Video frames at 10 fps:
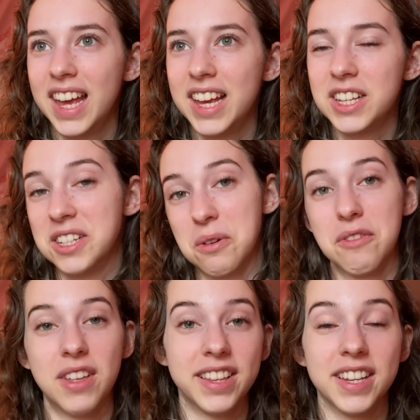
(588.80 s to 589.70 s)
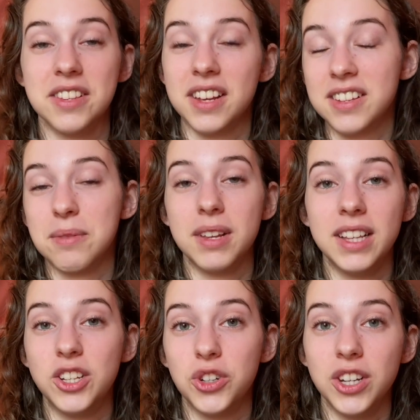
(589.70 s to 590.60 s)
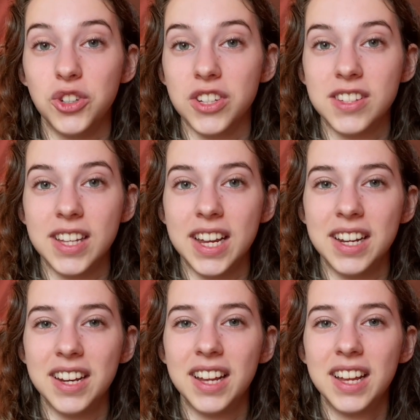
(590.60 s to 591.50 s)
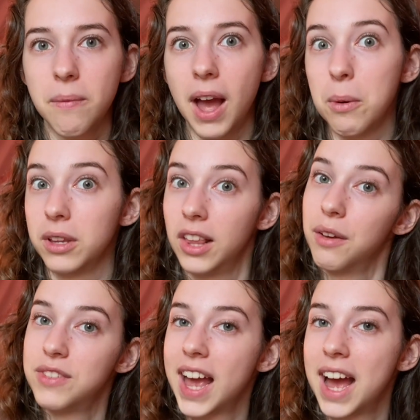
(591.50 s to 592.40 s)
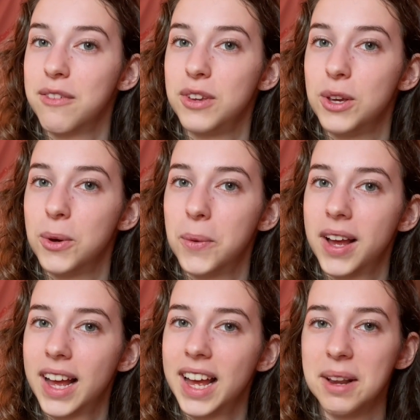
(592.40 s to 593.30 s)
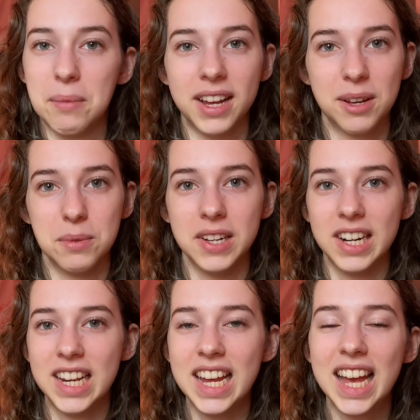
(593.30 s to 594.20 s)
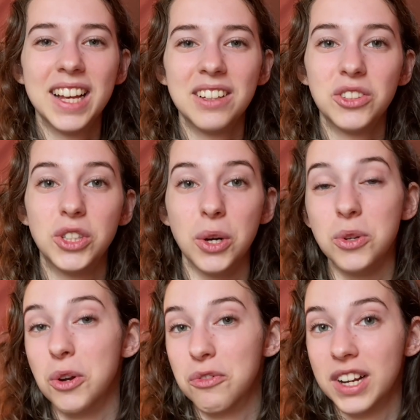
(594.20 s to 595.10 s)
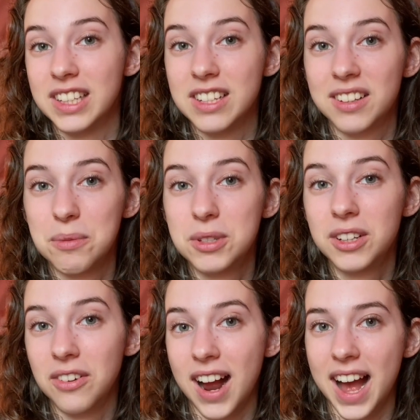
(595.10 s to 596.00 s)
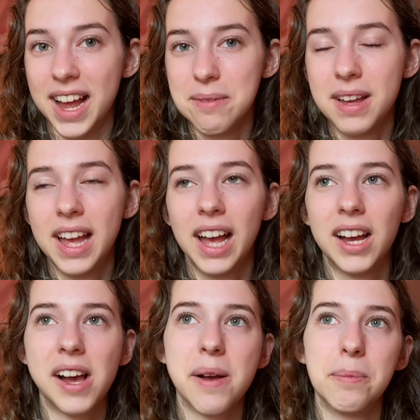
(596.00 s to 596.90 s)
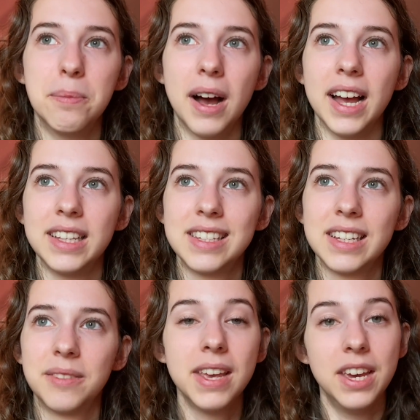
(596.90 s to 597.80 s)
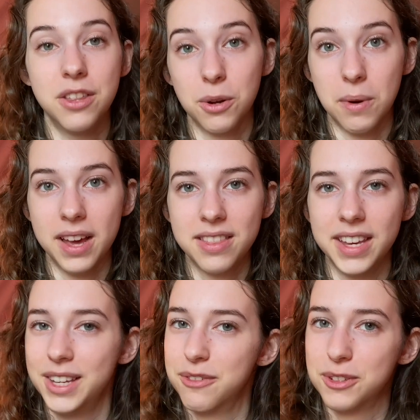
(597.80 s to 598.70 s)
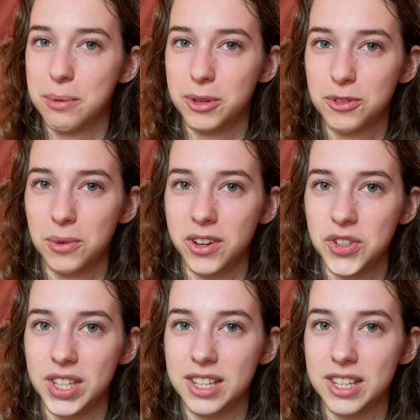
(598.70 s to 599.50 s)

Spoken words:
So if that sounds like something that you're interested in, I would love to have you in my community. So don't forget to subscribe. But Either way, thank you so much for watching this